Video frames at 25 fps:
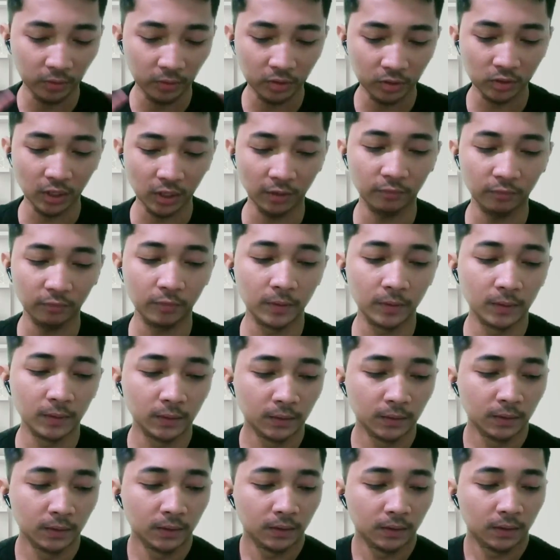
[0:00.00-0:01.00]
stuff.
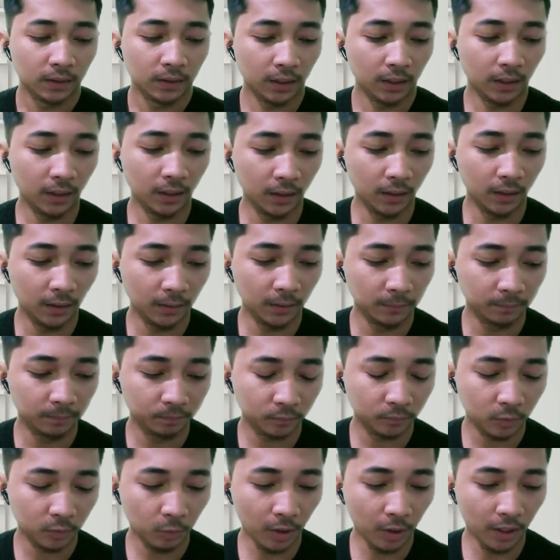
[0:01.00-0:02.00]

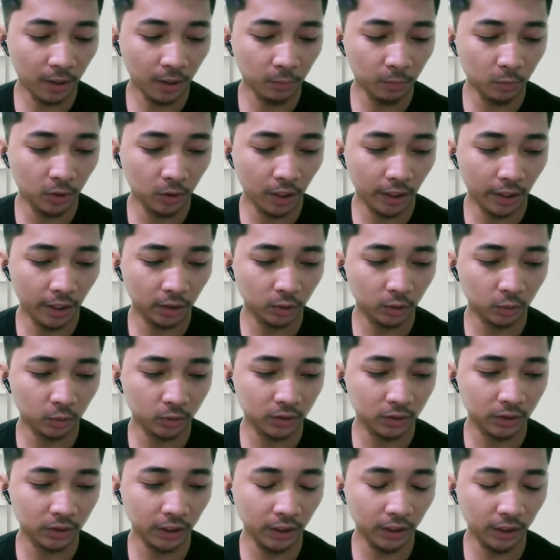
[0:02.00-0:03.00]
What I would like to
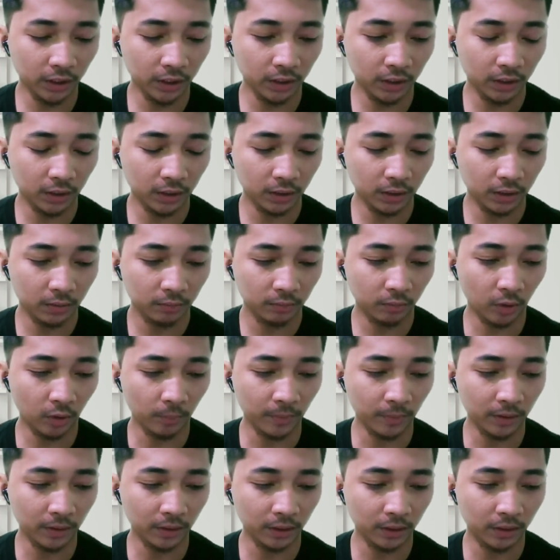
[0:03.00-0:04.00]
see from
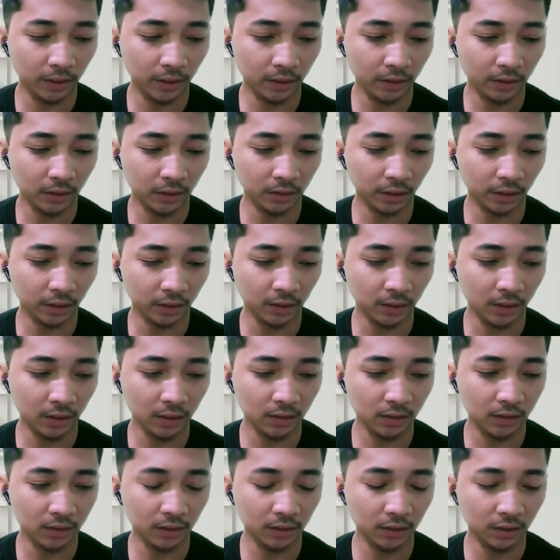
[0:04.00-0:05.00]
integrating
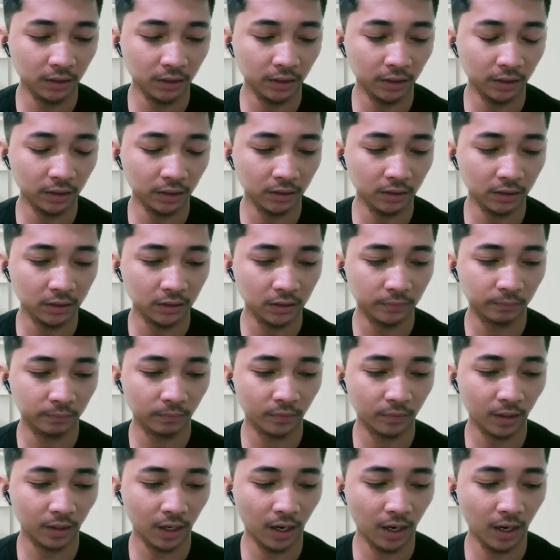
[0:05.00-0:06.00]
technology is
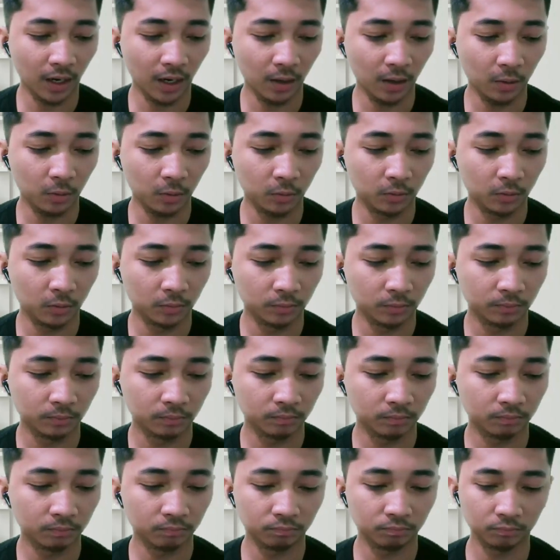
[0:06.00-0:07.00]
how
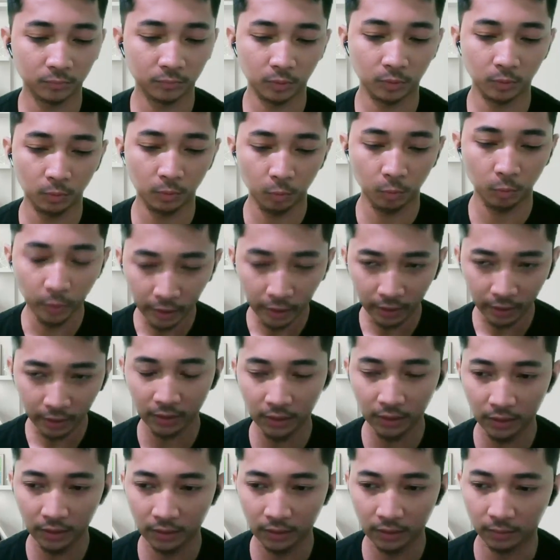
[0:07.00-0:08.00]

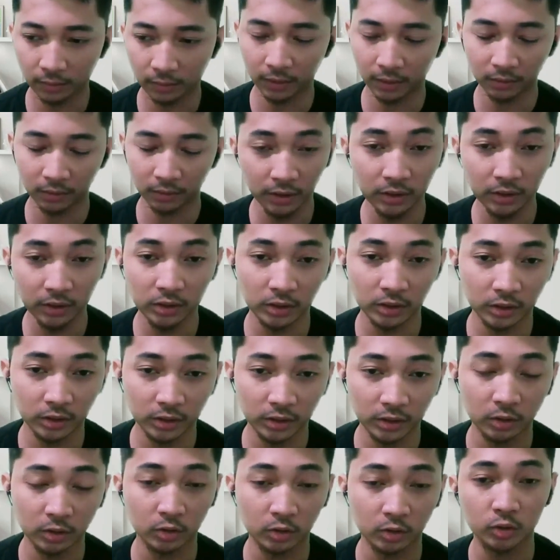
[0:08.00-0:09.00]
we, or teachers
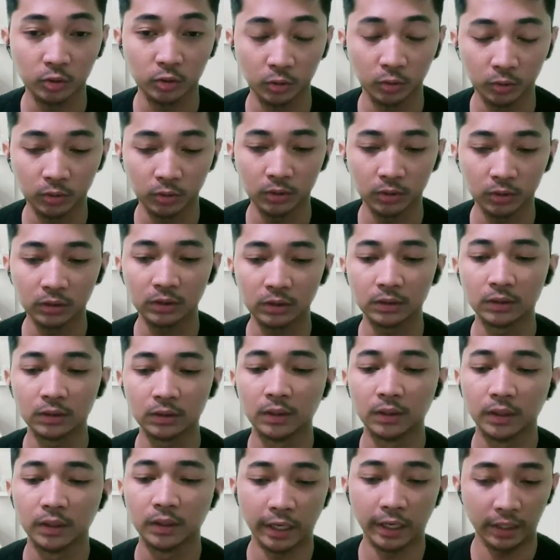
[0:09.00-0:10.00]
or schools,
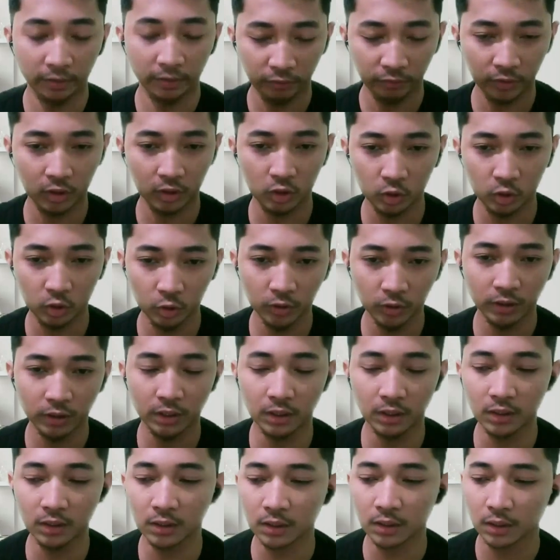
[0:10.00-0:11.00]
and even the
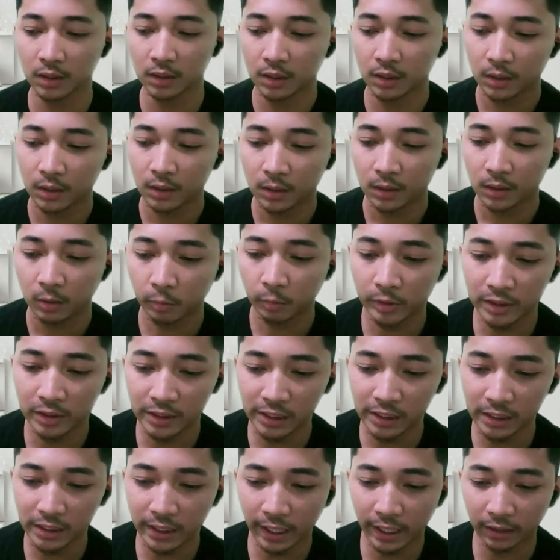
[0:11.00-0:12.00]
students, we
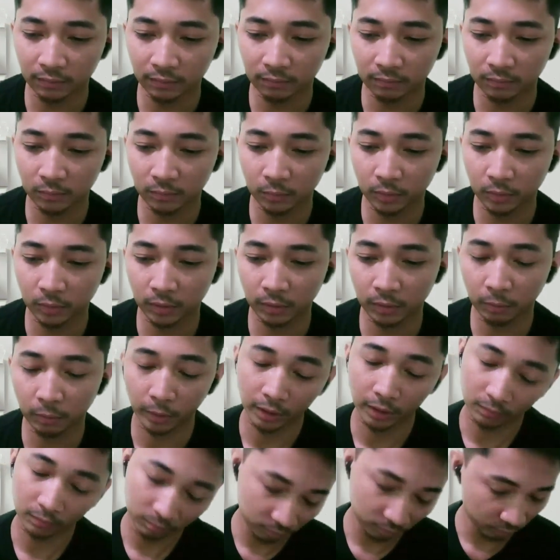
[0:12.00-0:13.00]
see that,
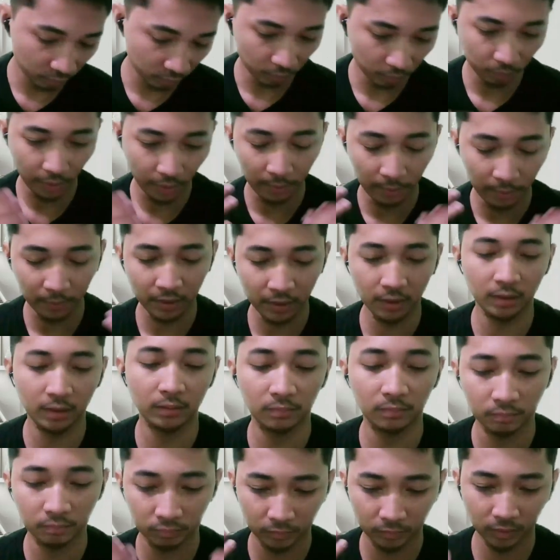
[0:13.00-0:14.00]
well, maybe
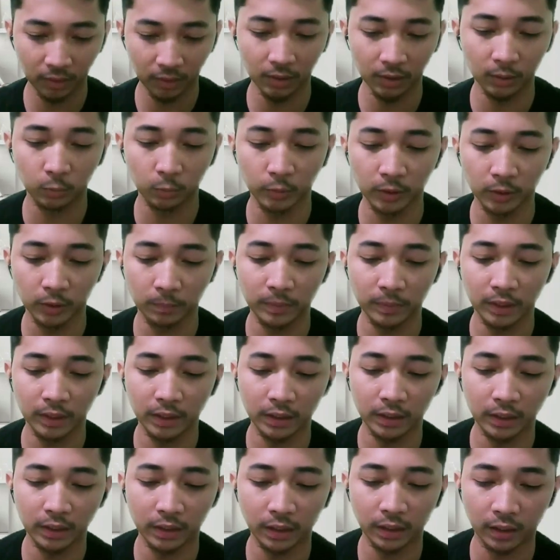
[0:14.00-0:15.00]
it will
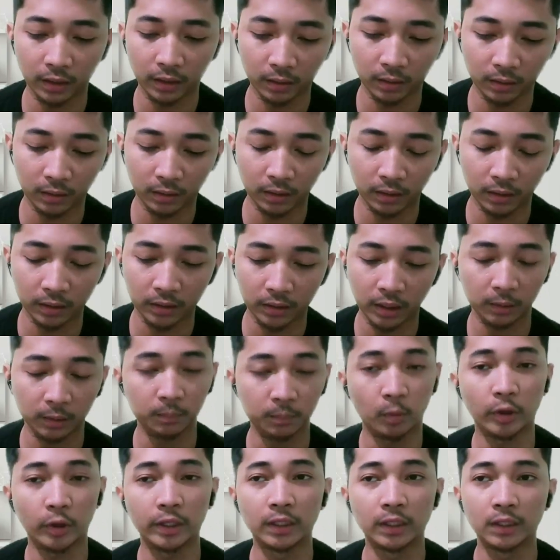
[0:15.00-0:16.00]
be at that
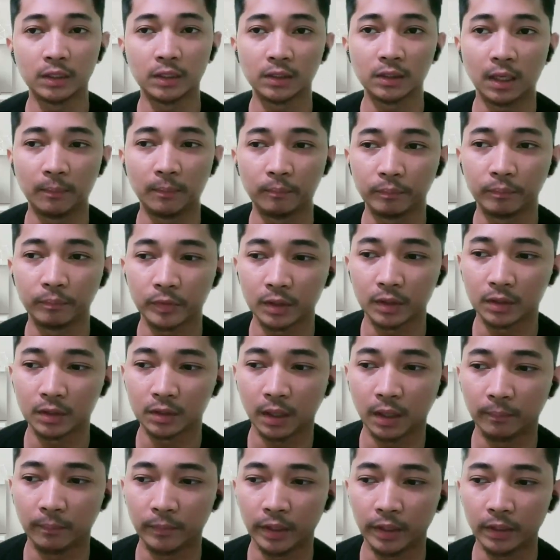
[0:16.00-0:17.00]
point in some
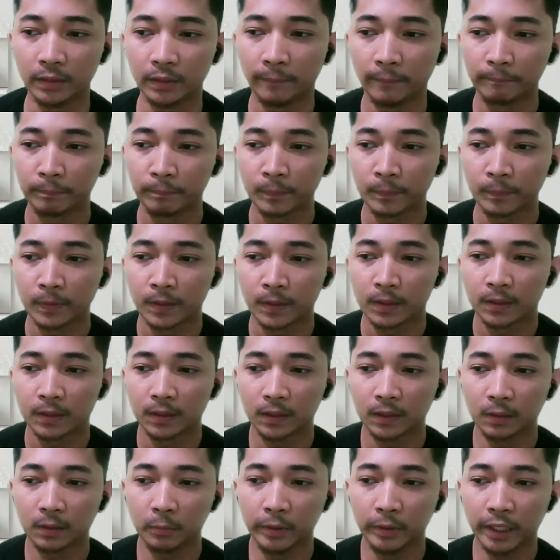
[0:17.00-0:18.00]
day.
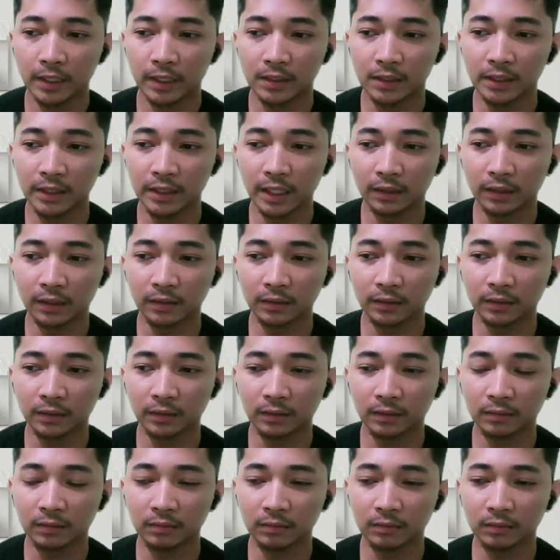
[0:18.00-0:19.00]
We can see that
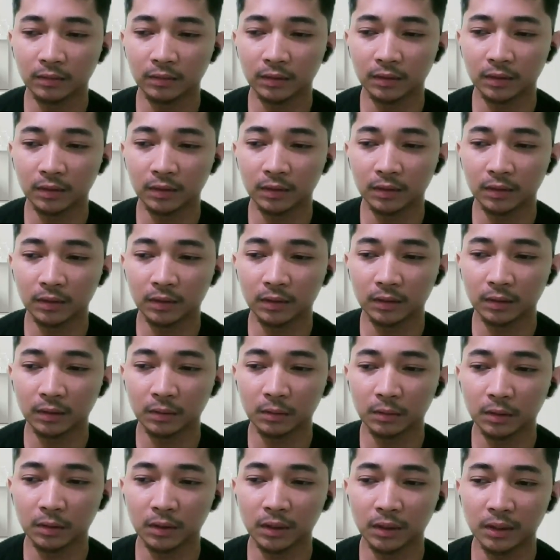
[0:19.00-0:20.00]

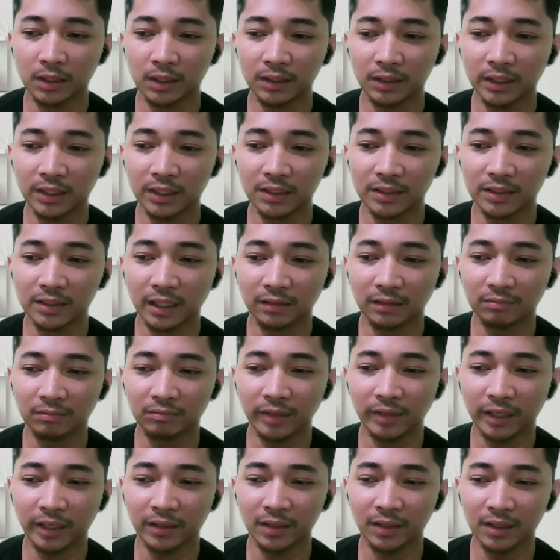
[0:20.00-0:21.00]
the thing is that
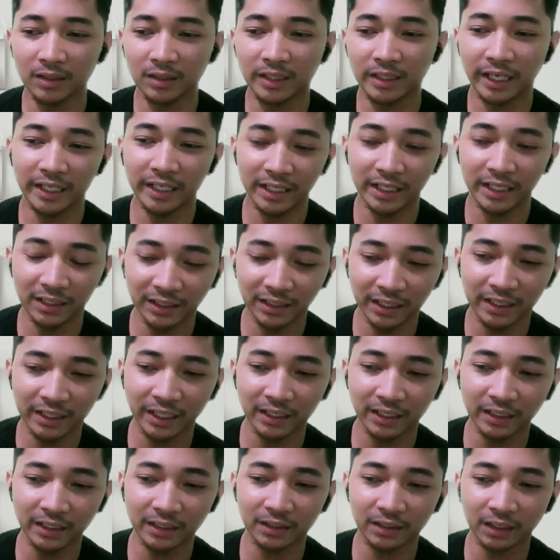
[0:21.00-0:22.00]
technology and
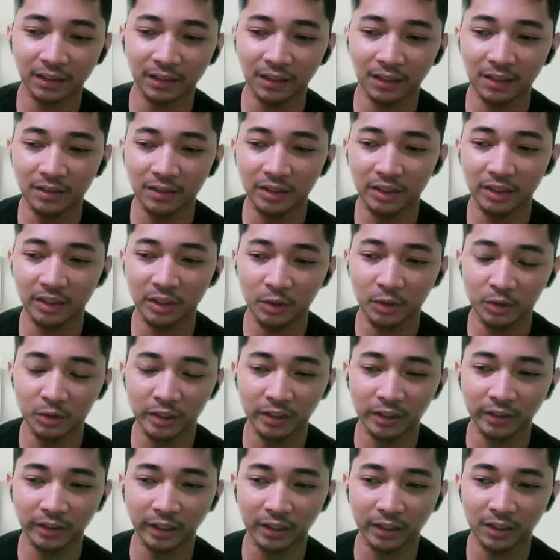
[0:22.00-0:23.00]
integrating technology, using
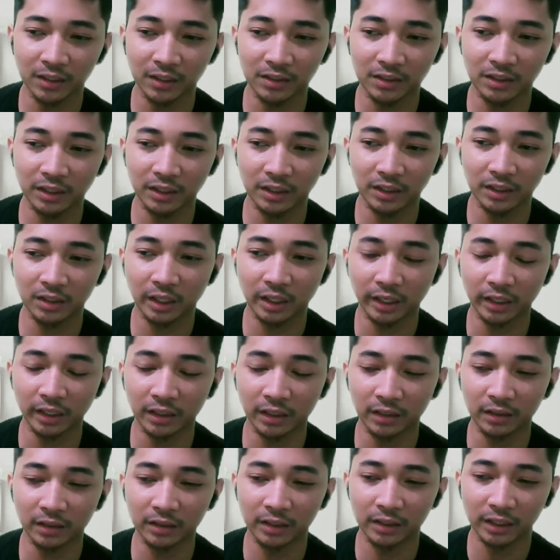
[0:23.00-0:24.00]
technology
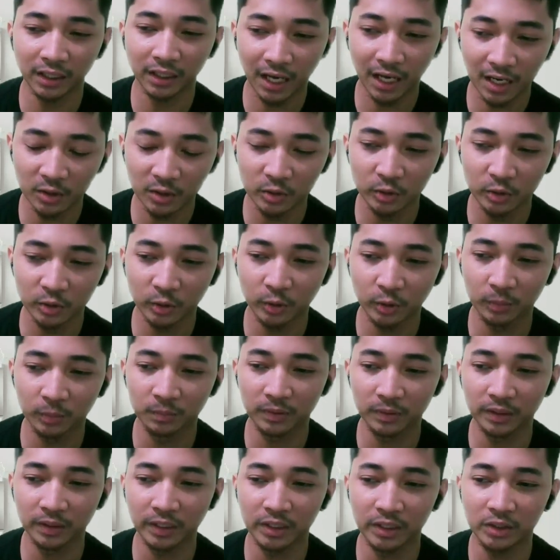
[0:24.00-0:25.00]
in the classroom,
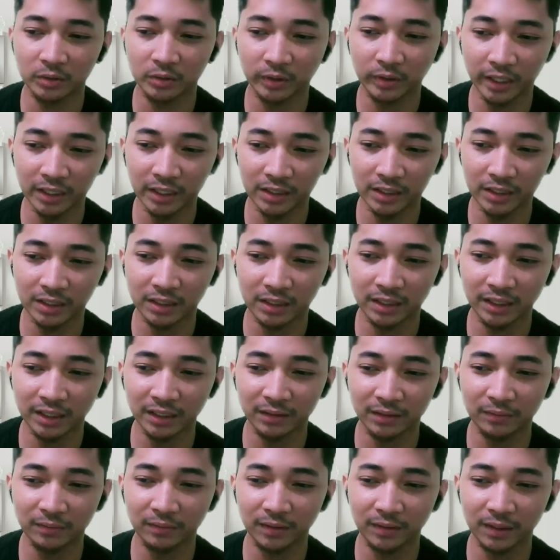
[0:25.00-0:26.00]
in education,
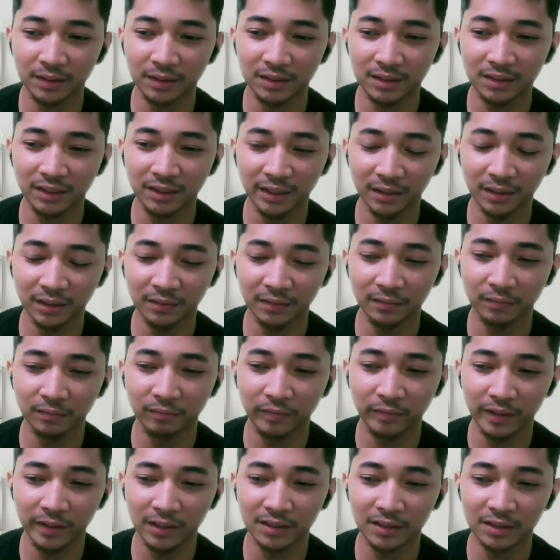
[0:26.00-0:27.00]
it still
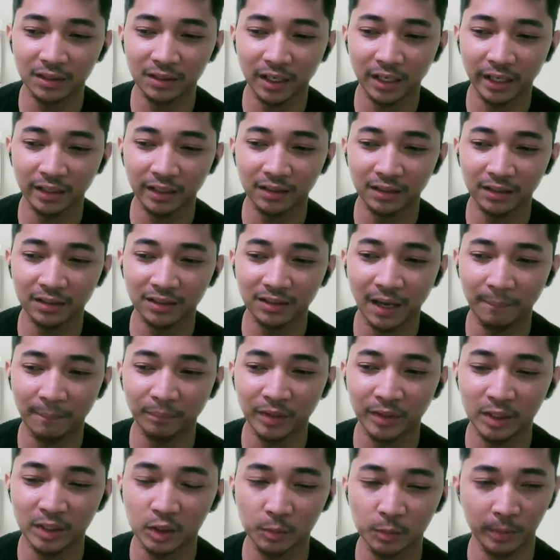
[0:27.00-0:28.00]
feels like
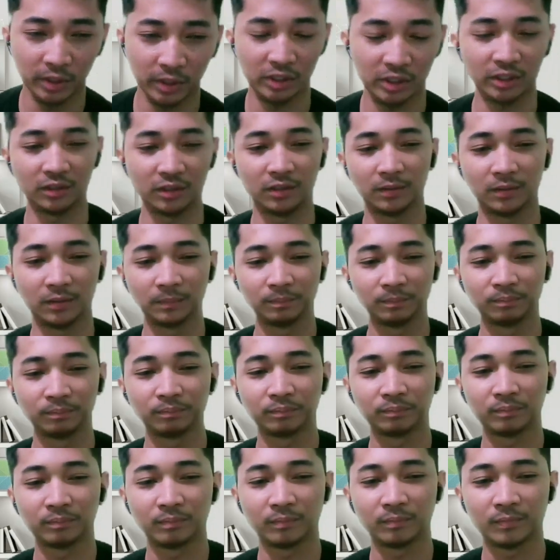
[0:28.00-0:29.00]
something special,
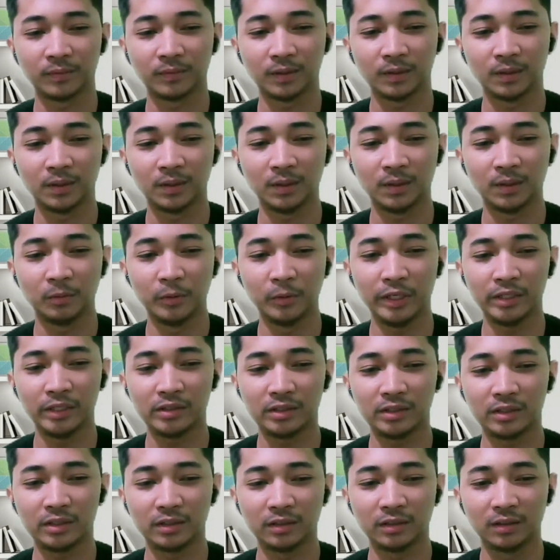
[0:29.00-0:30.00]
which